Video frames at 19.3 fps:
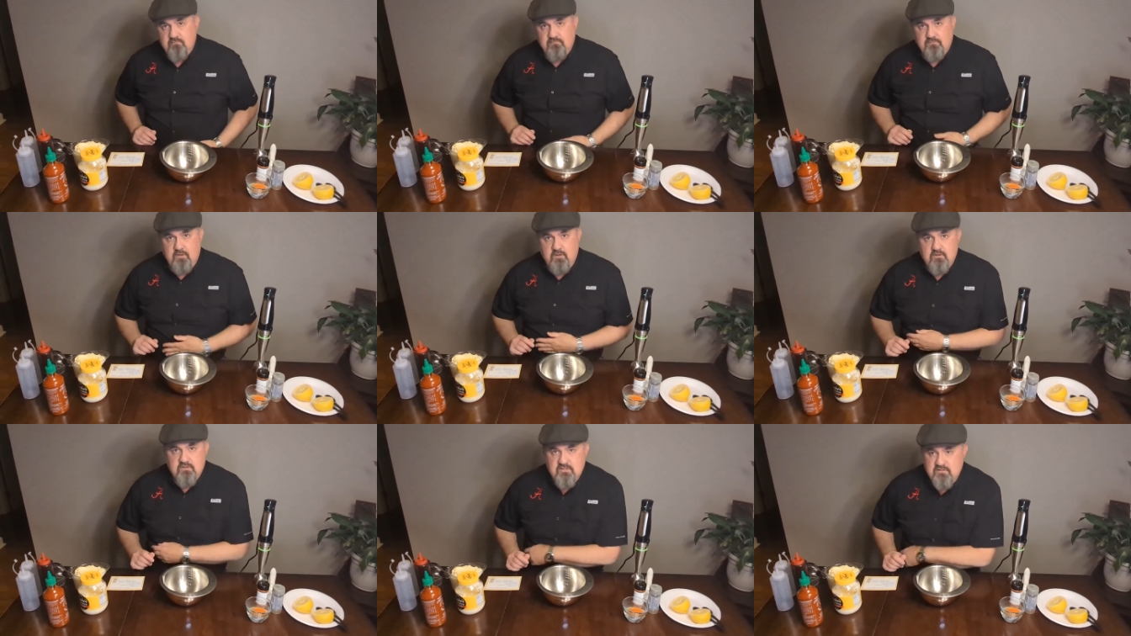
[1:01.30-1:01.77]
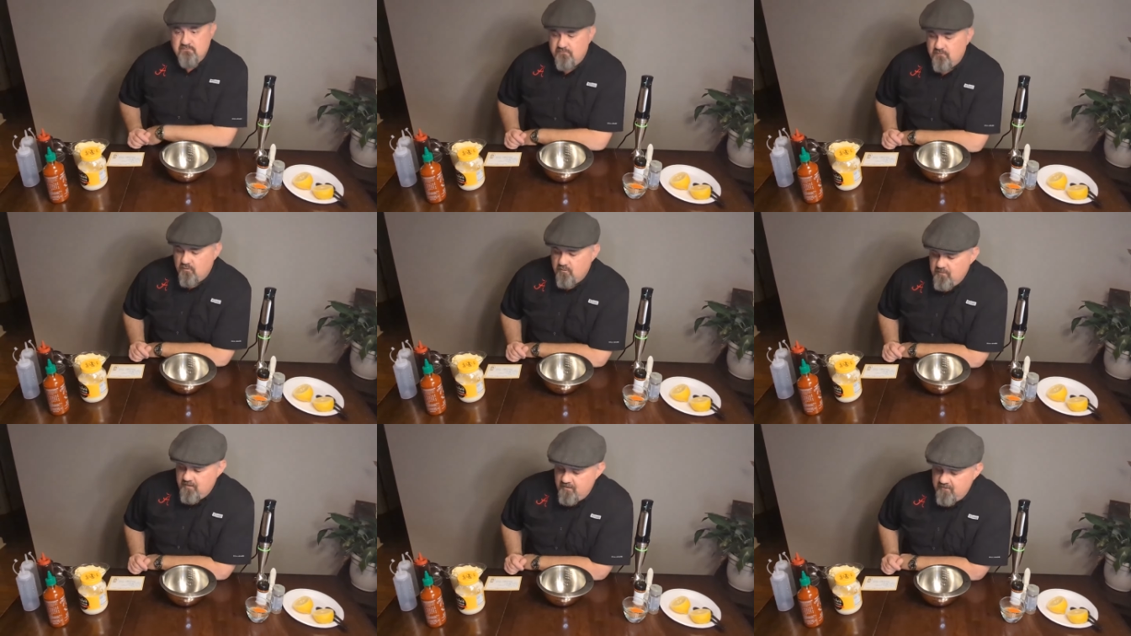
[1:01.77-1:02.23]
First and
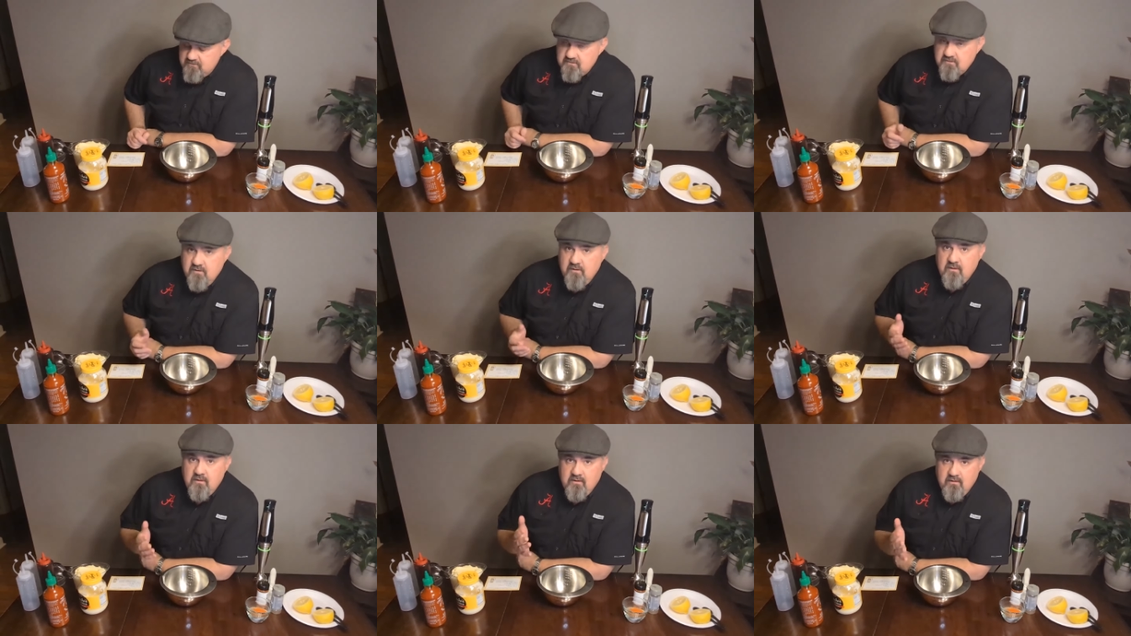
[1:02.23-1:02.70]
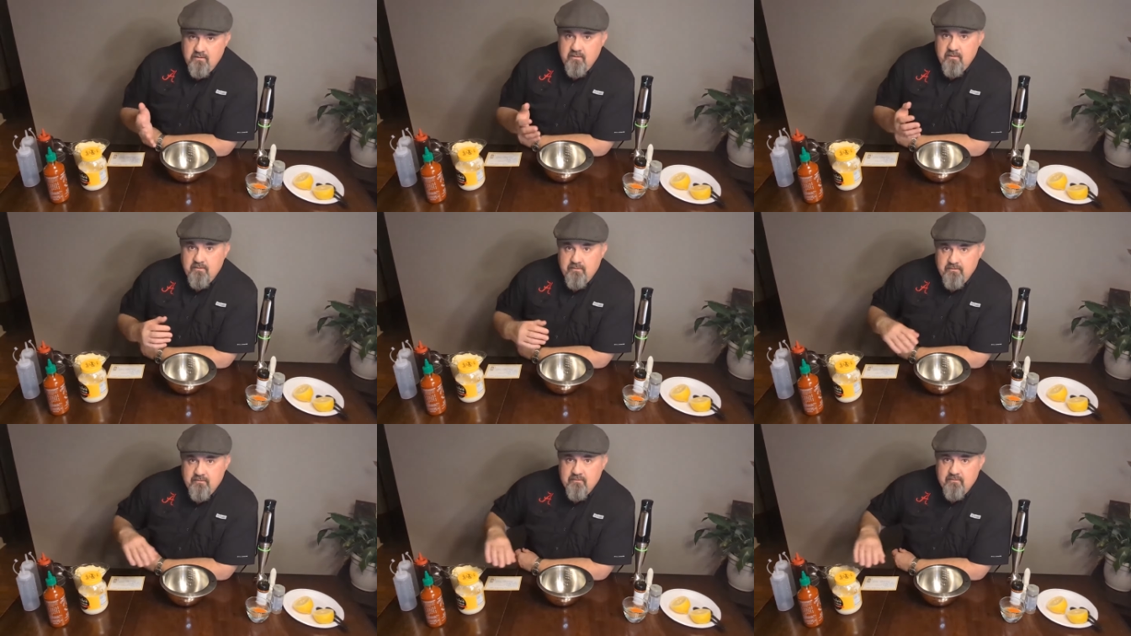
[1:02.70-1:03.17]
foremost,
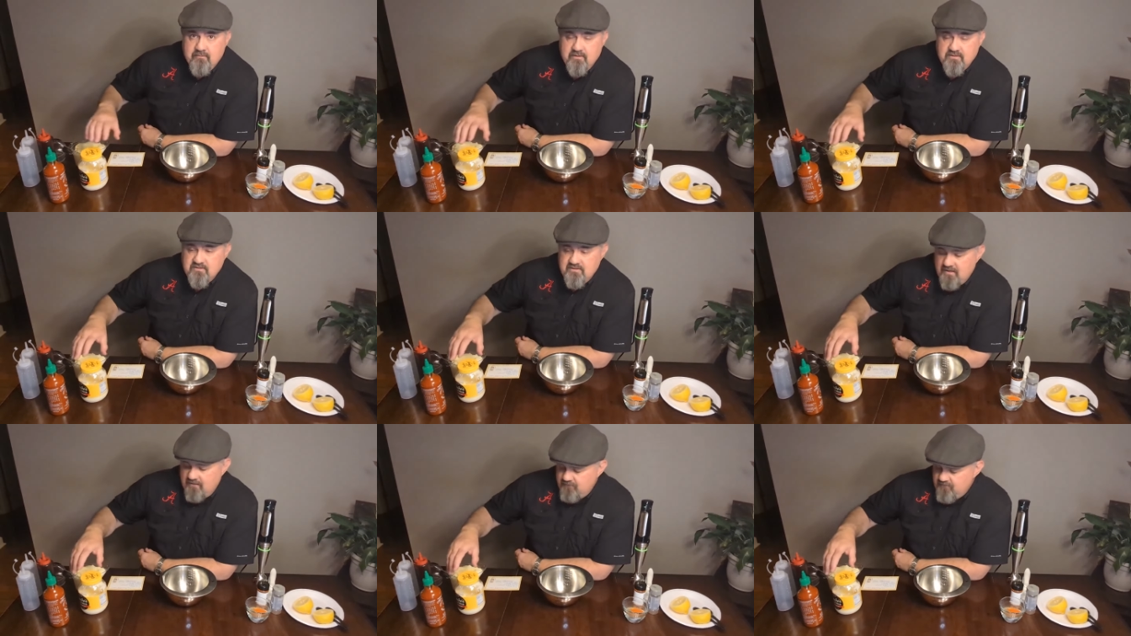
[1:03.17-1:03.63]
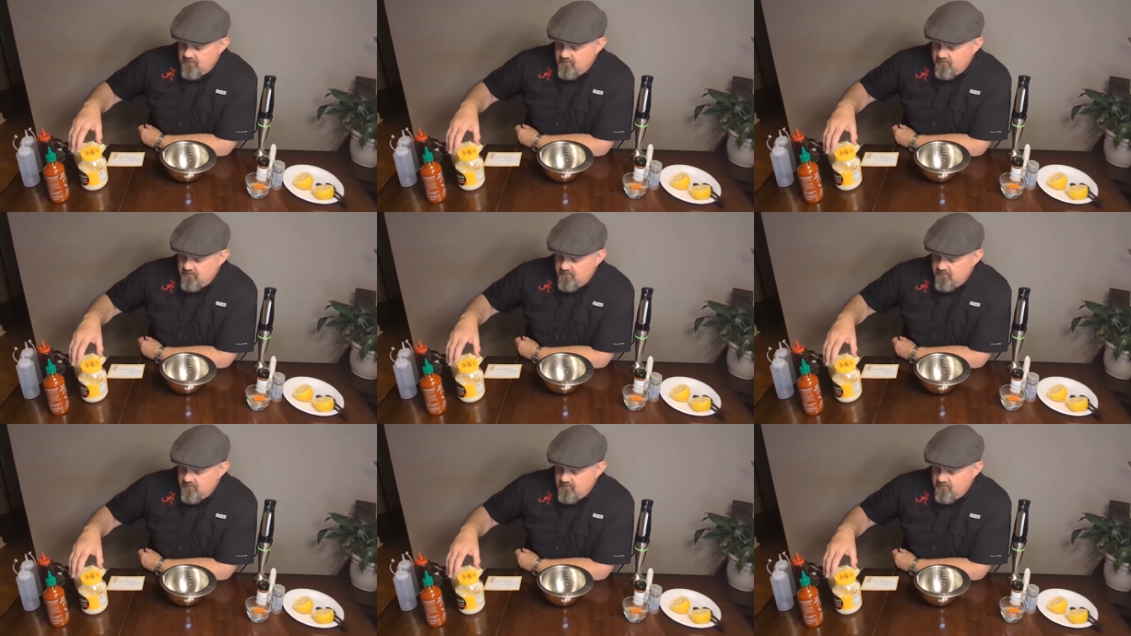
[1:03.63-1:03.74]
the stuff